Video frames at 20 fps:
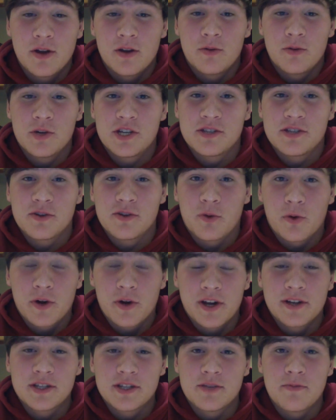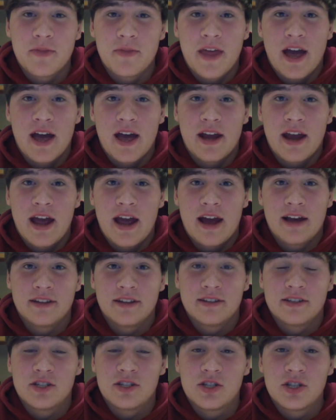which is an organism that
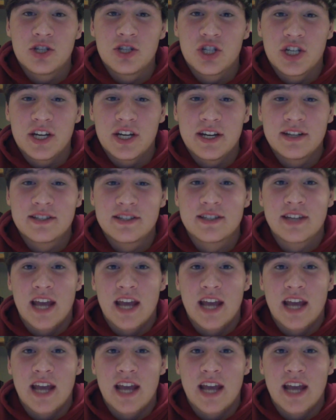has its genes